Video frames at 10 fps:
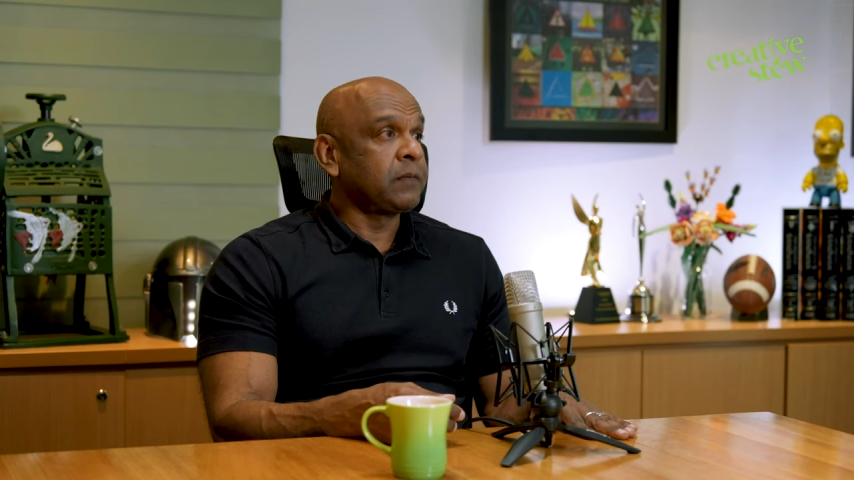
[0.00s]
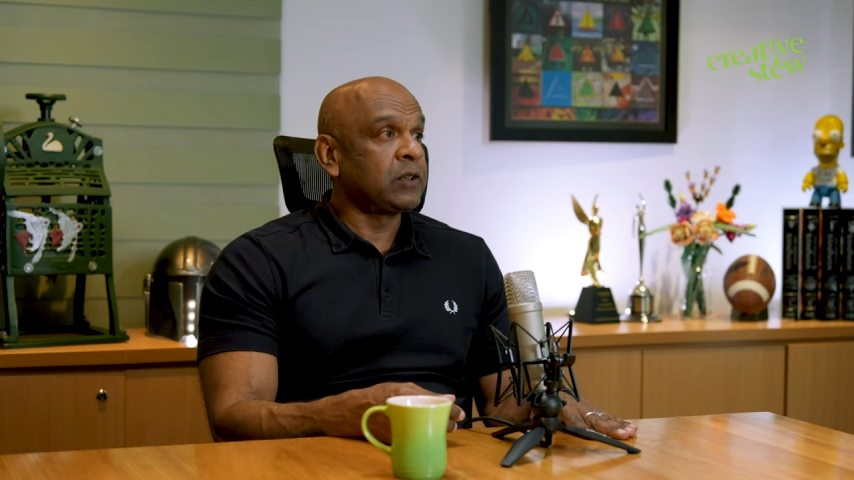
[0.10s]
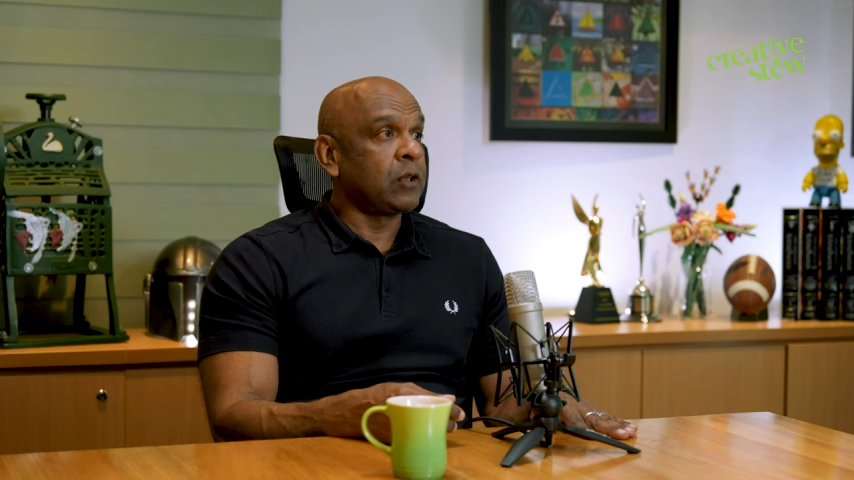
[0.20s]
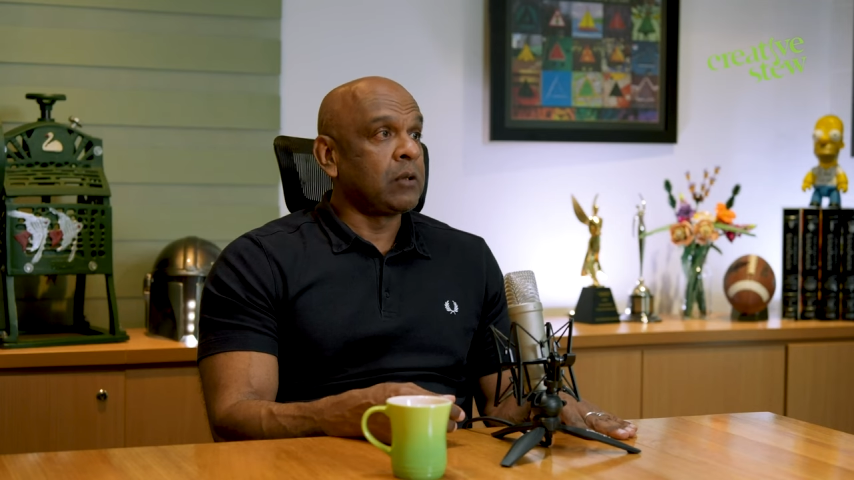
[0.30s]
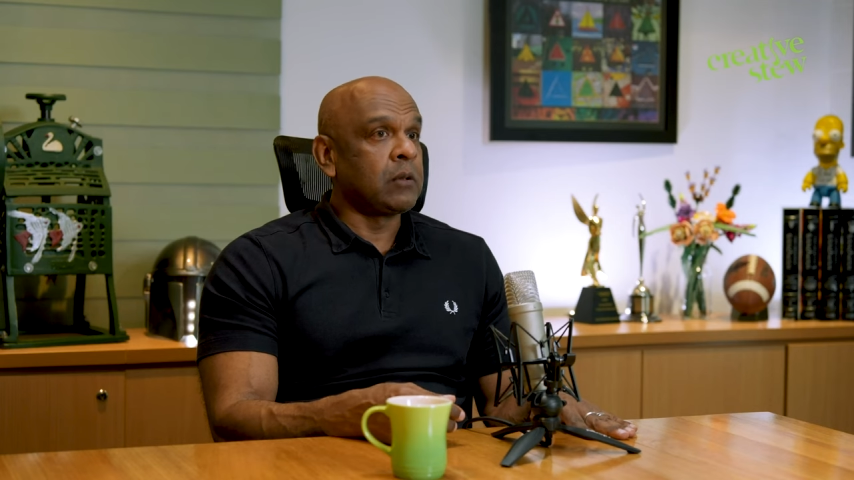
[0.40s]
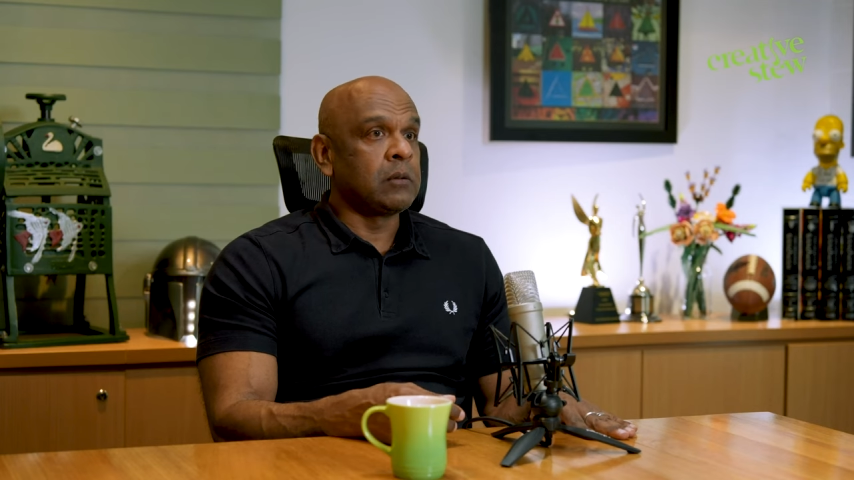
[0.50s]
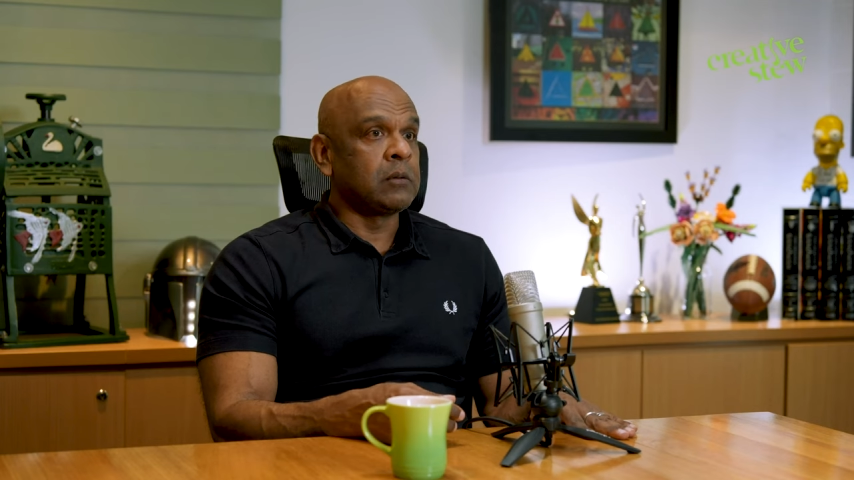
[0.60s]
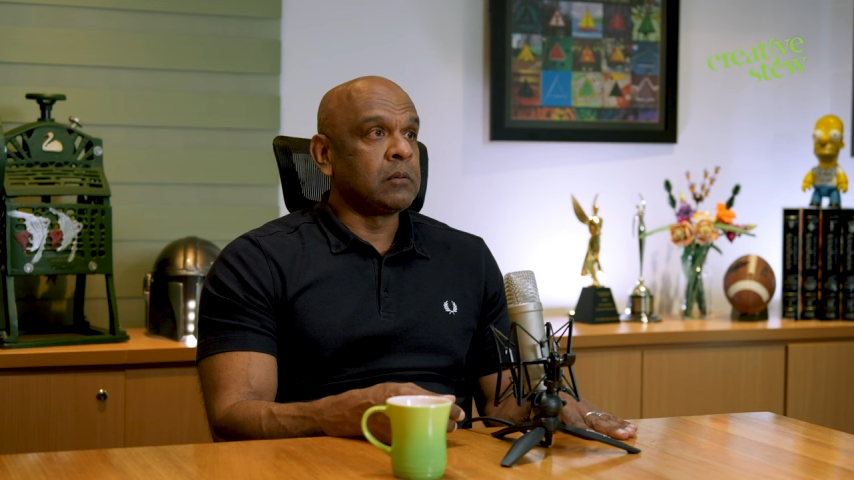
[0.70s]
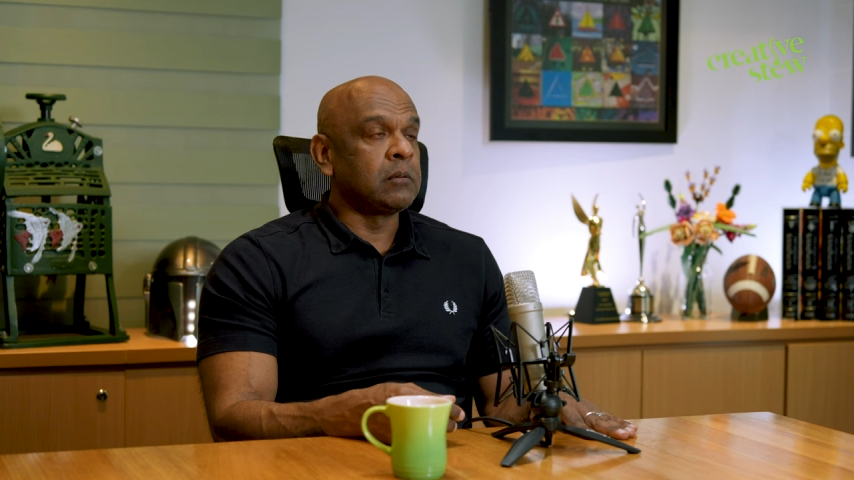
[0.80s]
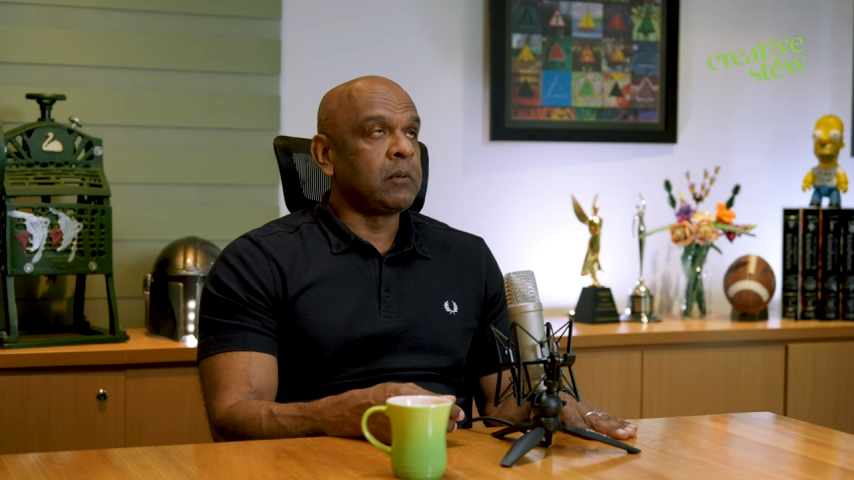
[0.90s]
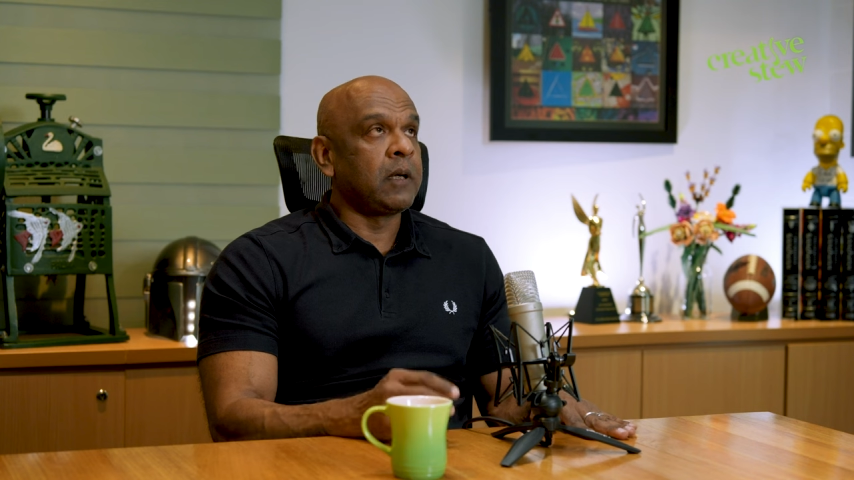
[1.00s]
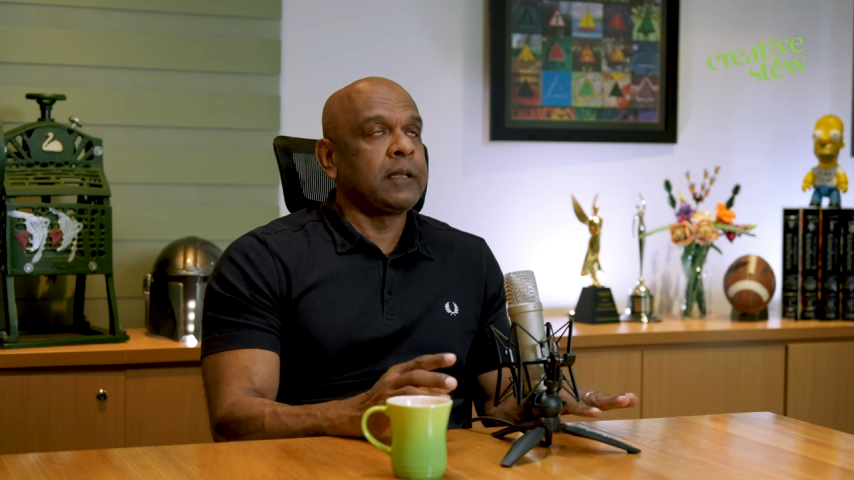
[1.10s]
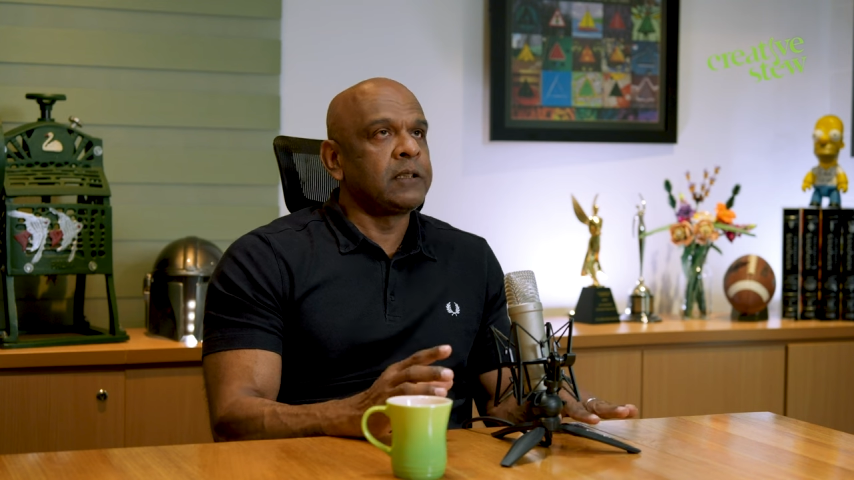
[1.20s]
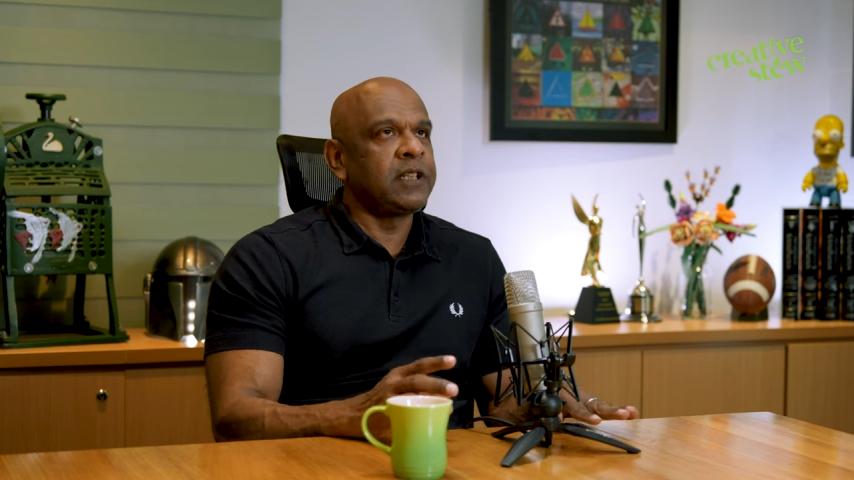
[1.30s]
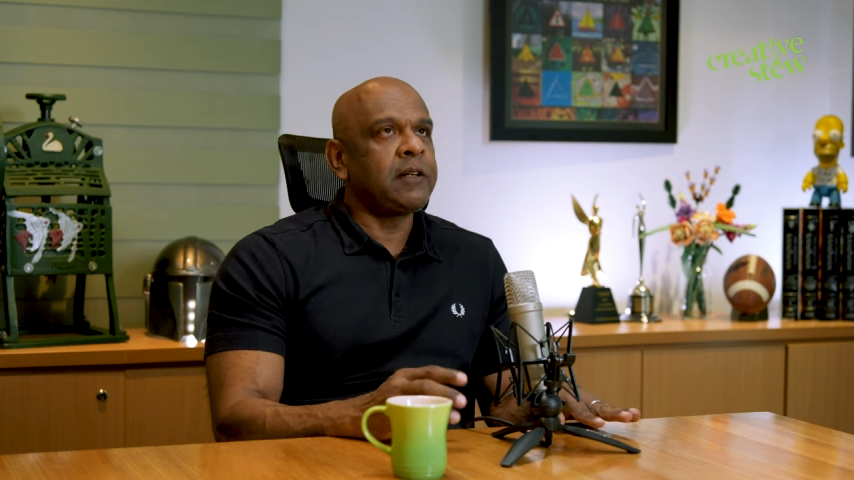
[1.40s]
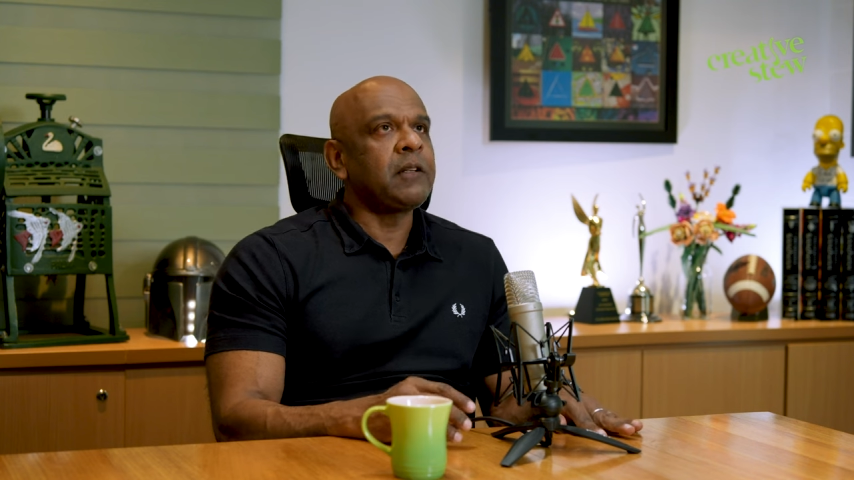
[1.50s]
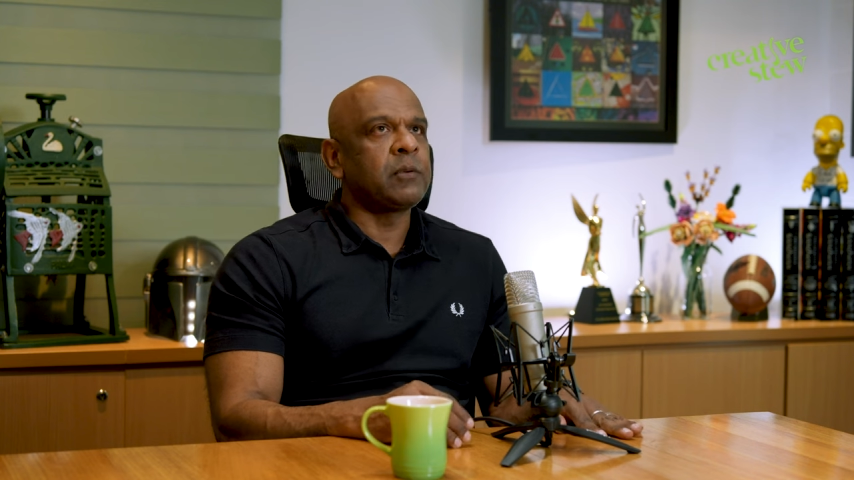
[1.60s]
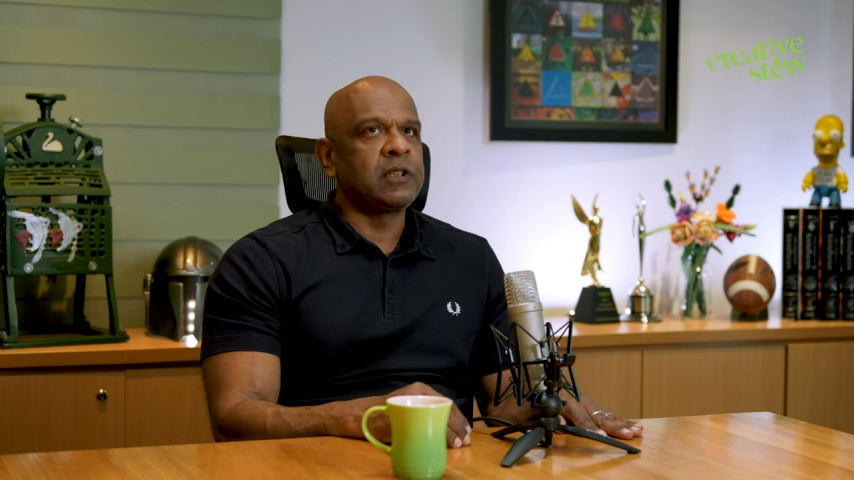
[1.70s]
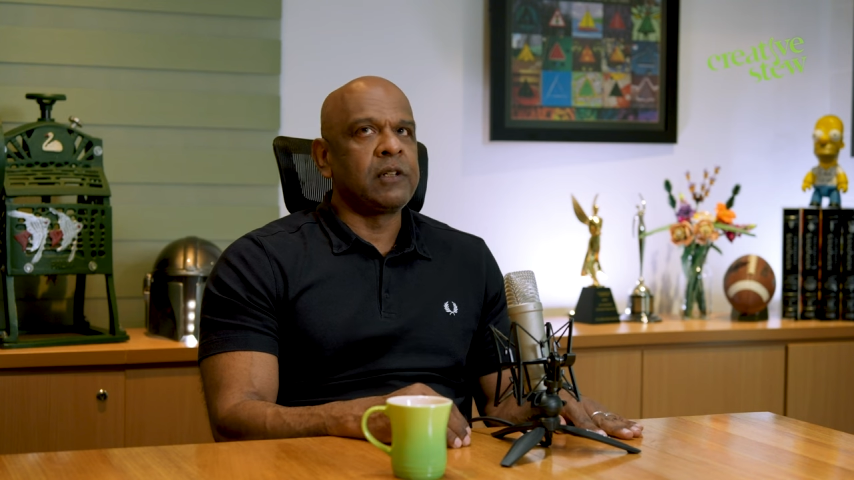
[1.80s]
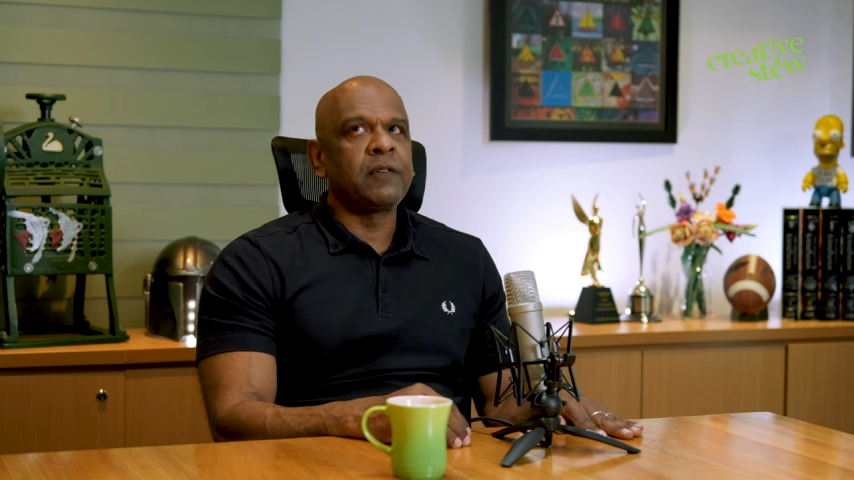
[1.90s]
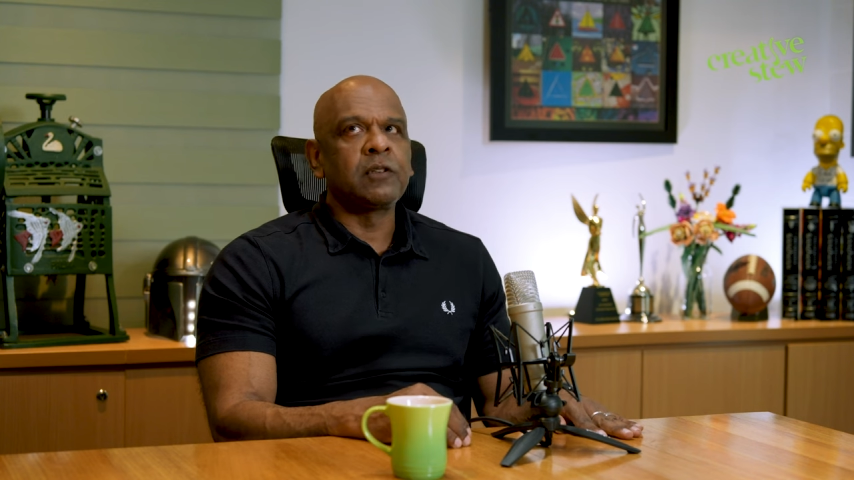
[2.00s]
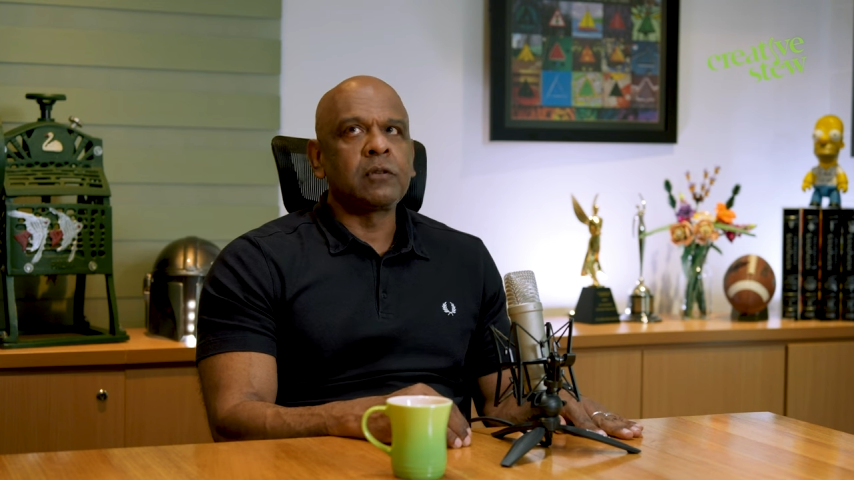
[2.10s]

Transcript: So the cigarette was a different